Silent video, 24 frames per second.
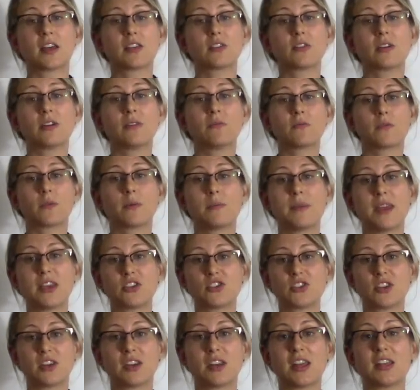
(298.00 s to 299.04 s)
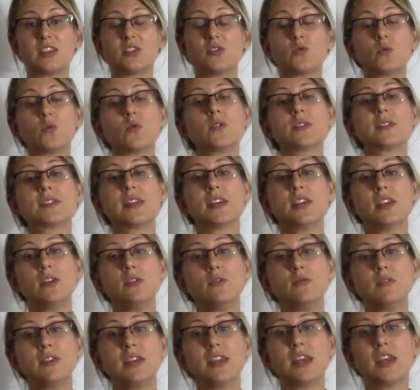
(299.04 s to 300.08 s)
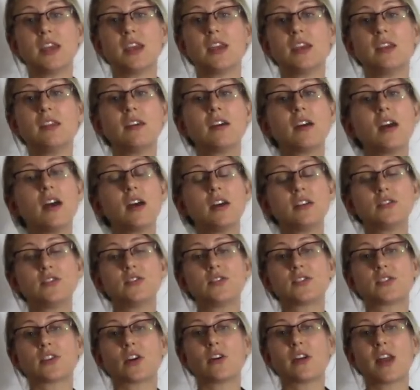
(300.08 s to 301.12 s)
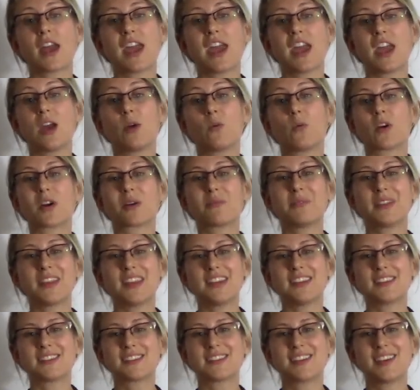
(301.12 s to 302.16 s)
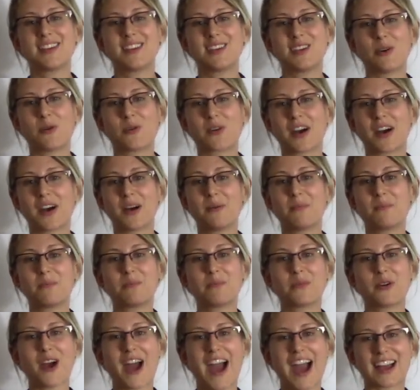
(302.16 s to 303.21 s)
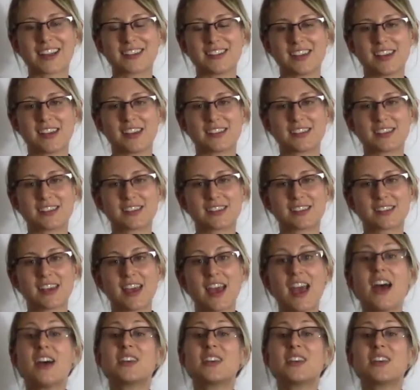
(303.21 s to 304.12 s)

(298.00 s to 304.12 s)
and other information and tools that you need to start a workplace yoga practice.